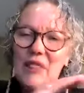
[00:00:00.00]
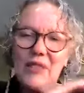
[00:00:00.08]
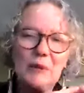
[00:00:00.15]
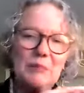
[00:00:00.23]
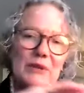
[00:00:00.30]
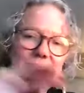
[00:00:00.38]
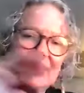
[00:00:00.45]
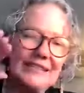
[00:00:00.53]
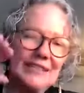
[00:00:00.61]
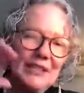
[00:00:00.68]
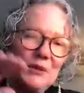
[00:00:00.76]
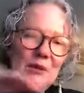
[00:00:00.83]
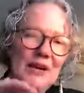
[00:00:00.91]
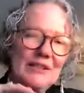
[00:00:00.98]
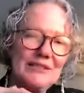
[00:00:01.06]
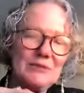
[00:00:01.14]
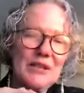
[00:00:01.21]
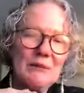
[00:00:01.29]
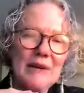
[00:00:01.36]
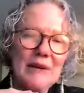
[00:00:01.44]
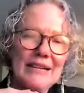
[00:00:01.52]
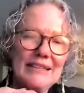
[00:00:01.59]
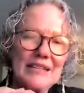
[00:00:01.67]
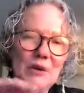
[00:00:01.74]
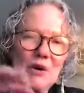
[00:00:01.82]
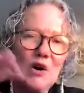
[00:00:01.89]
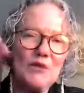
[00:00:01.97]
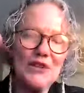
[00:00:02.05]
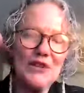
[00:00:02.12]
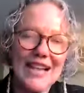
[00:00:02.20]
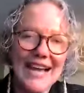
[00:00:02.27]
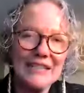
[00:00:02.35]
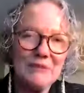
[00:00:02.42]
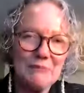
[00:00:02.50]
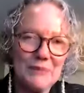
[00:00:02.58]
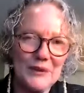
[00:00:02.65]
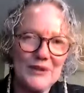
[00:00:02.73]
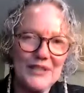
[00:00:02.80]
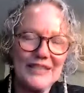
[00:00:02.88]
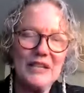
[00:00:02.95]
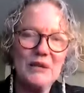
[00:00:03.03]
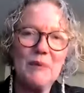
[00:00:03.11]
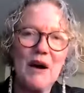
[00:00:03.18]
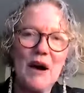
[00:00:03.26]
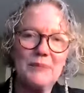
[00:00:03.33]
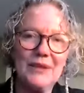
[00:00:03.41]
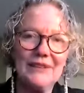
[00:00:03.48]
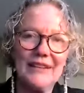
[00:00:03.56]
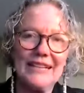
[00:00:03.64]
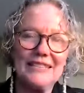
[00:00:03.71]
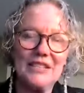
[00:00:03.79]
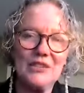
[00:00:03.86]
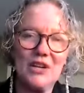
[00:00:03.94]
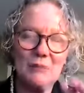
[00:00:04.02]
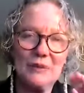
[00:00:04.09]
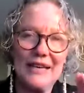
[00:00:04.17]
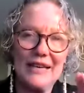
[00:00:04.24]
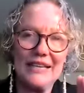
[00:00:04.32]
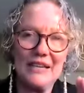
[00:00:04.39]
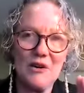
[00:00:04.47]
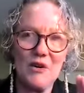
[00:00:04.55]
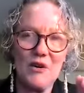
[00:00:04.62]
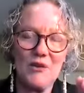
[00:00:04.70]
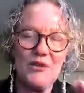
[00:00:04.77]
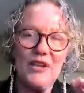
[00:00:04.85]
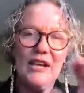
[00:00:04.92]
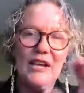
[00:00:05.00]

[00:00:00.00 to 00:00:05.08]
their prediction was we might go over 9 billion in population on planet Earth,